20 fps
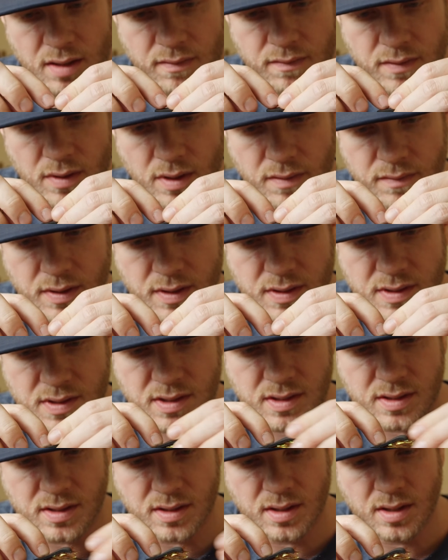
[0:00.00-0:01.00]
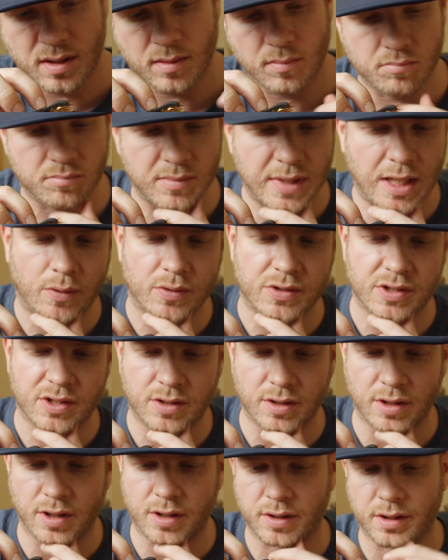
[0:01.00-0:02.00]
of this mouse
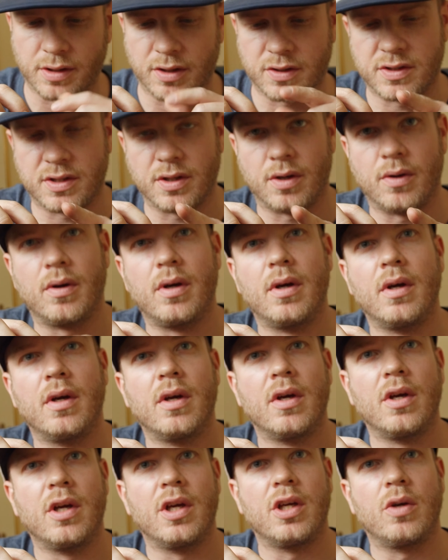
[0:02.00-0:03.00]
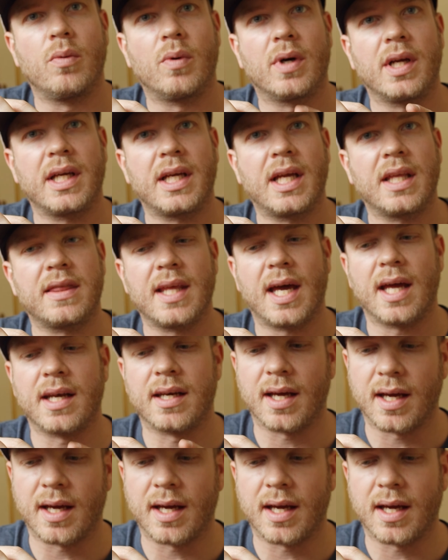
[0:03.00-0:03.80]
gurgler. So you want to get that